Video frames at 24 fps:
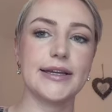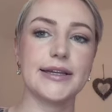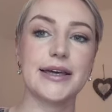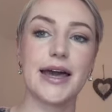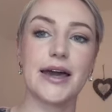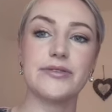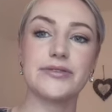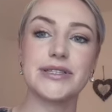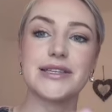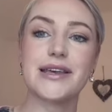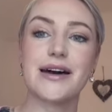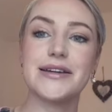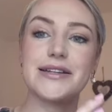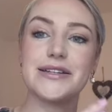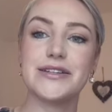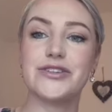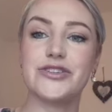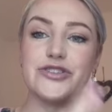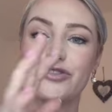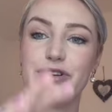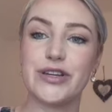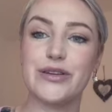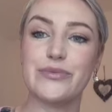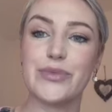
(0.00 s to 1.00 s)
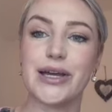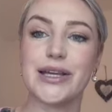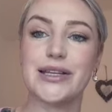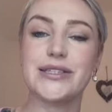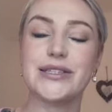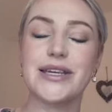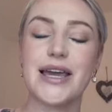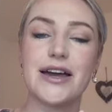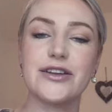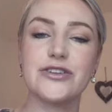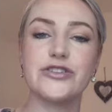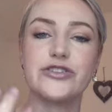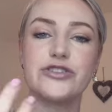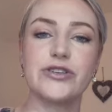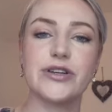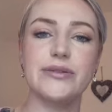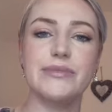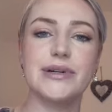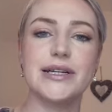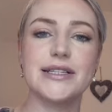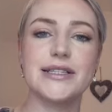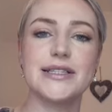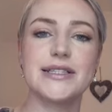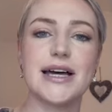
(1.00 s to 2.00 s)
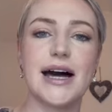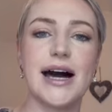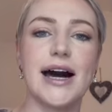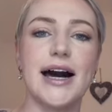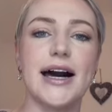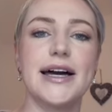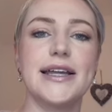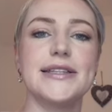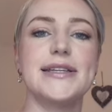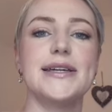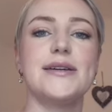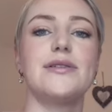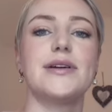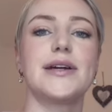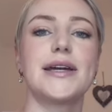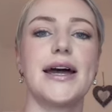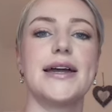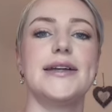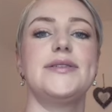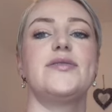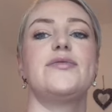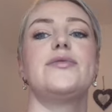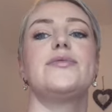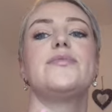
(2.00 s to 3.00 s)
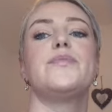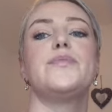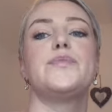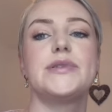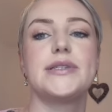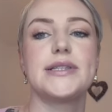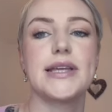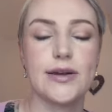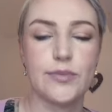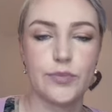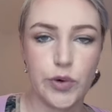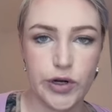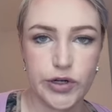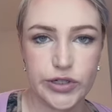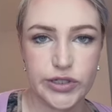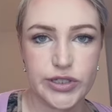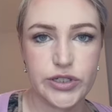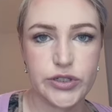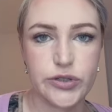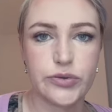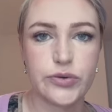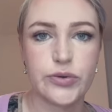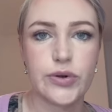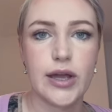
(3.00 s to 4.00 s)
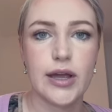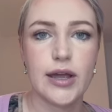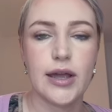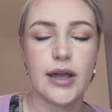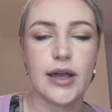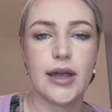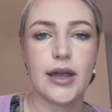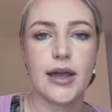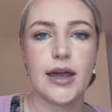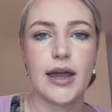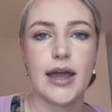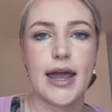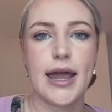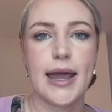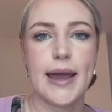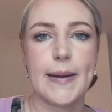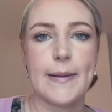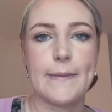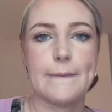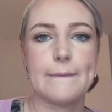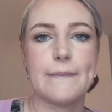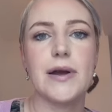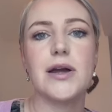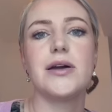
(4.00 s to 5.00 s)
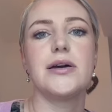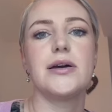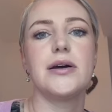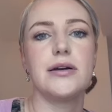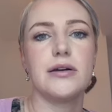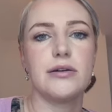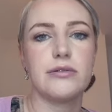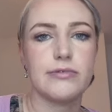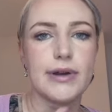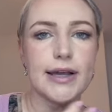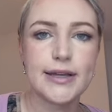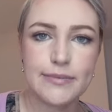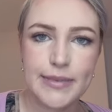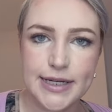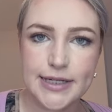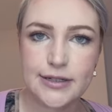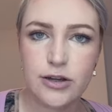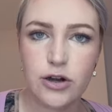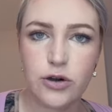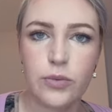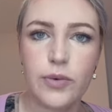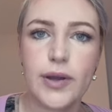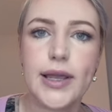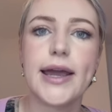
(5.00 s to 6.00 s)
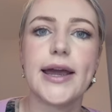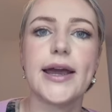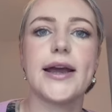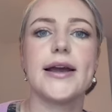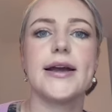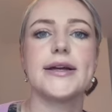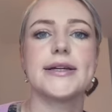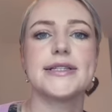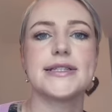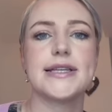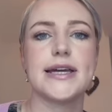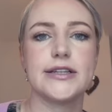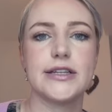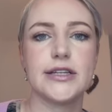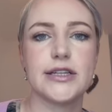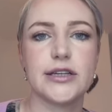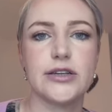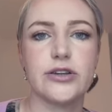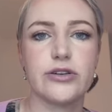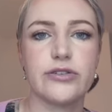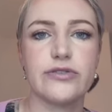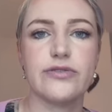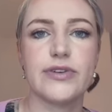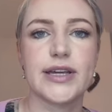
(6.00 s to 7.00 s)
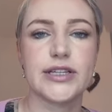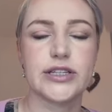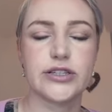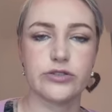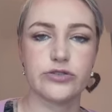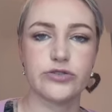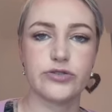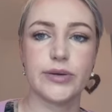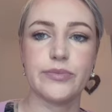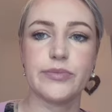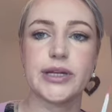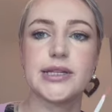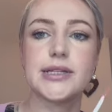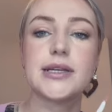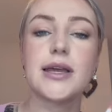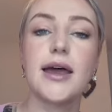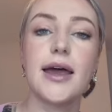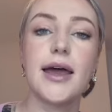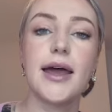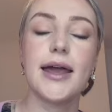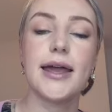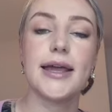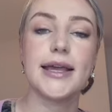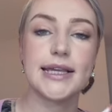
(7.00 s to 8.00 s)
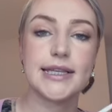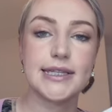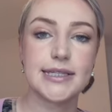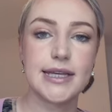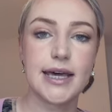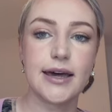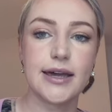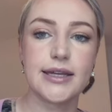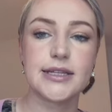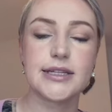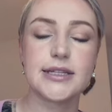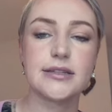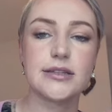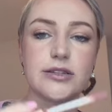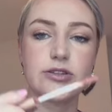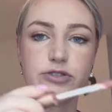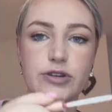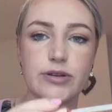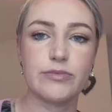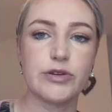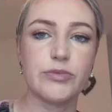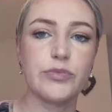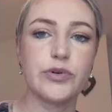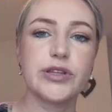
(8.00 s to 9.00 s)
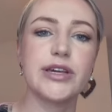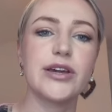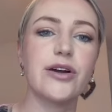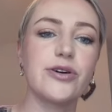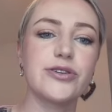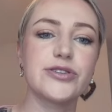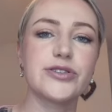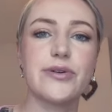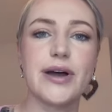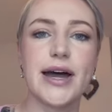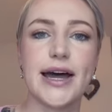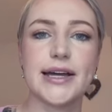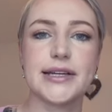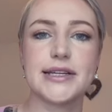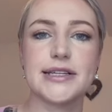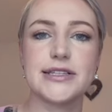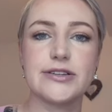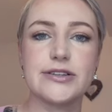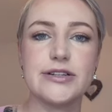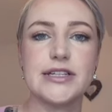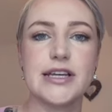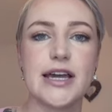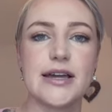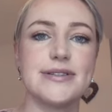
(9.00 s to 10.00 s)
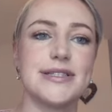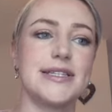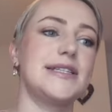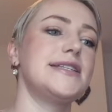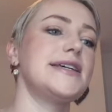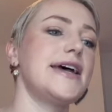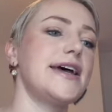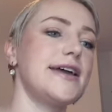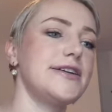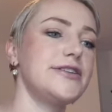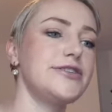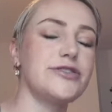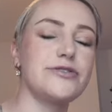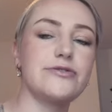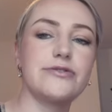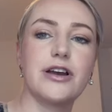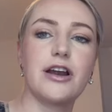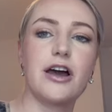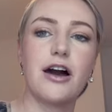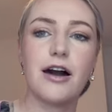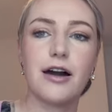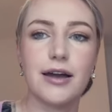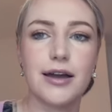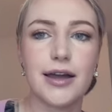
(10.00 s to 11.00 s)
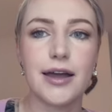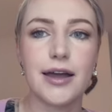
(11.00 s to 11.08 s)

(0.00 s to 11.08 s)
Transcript: outside of the treatments, you had your treatments, and they were kind of selling products to recommending home care, extending your facial treatment inside the treatment. But they also had at certain times of the day, 2 o'clock